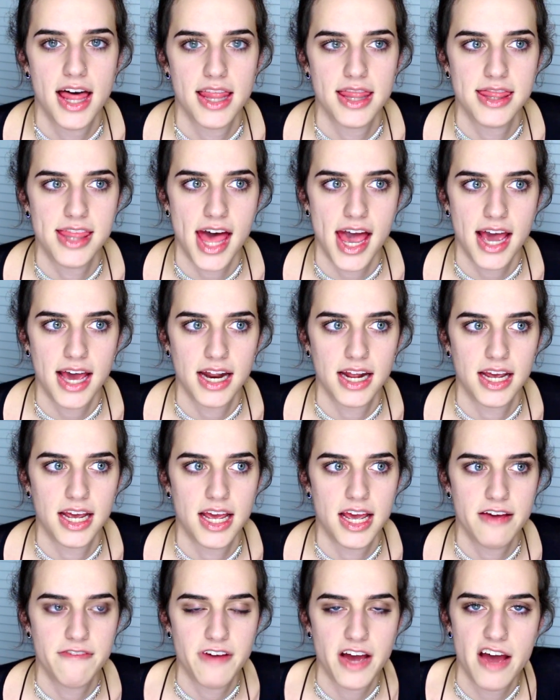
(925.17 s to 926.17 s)
that
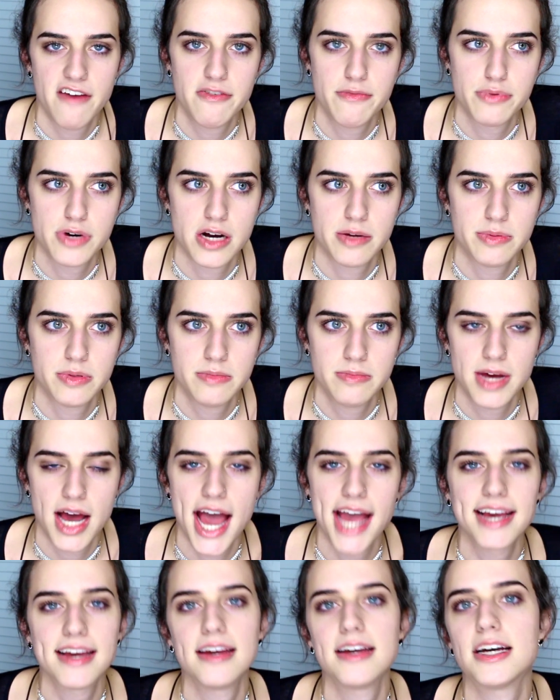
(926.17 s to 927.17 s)
if I have a problem,
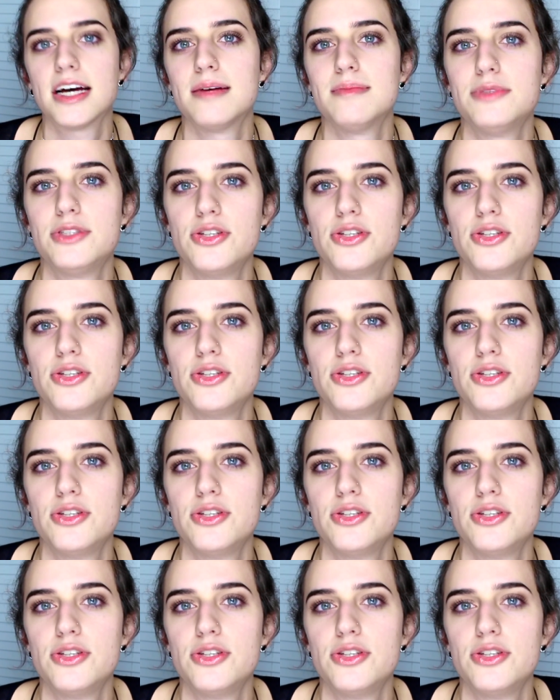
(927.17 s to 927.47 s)
I can come